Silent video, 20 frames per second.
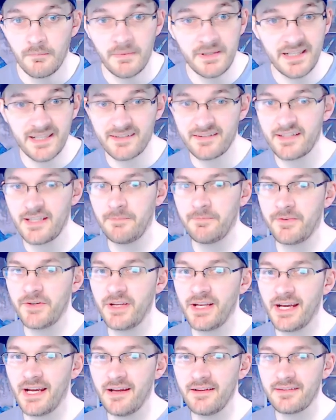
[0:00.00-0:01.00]
The next tip for you
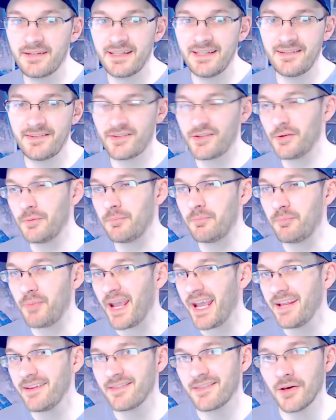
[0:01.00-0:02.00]
guys is to
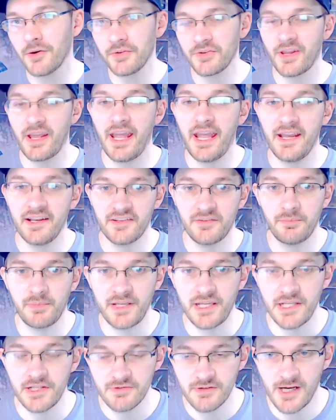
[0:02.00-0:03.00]
bait those X
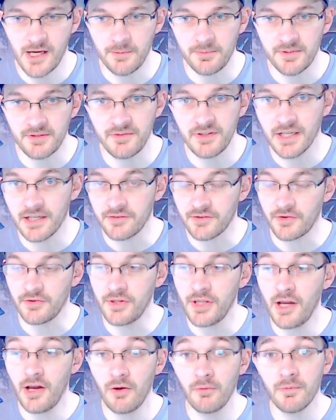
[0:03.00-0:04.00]
P drops. If you guys don't
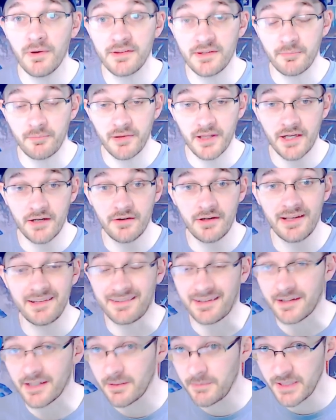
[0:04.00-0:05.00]
know, once a player
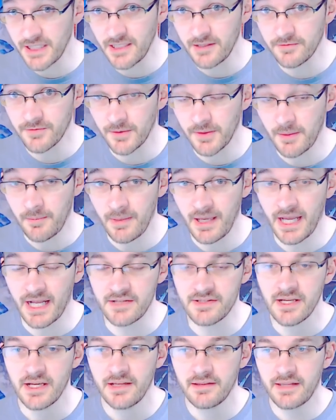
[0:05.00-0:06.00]
is eliminated from the
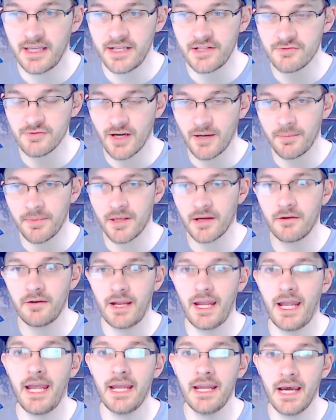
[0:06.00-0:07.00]
match, they drop their
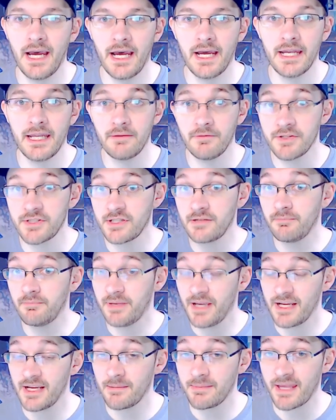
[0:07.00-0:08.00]
A I, and once you can
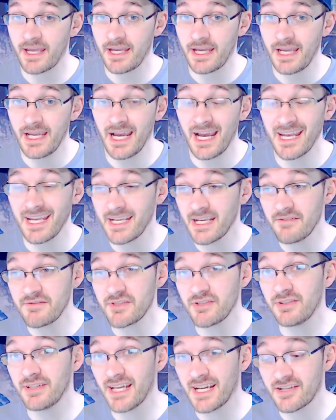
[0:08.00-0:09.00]
pick up that A I, it gives
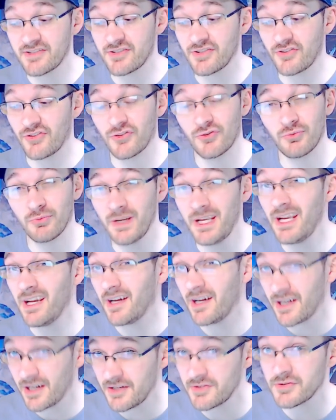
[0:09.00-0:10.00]
you an extra three
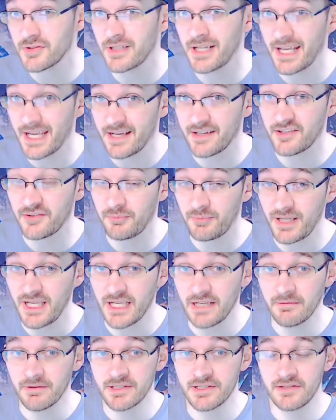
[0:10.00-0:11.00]
hundred X
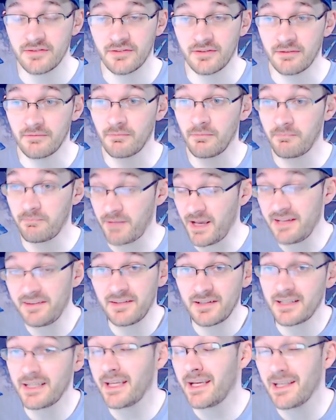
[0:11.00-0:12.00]
P, which is
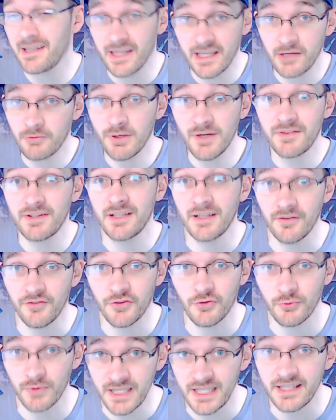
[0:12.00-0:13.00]
basically the equivalent of
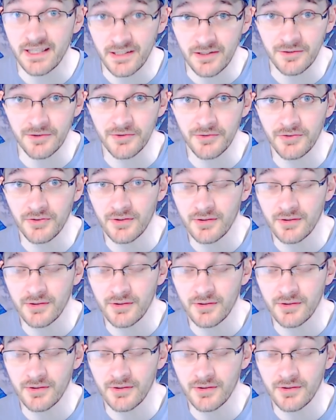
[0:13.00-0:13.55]
three kills.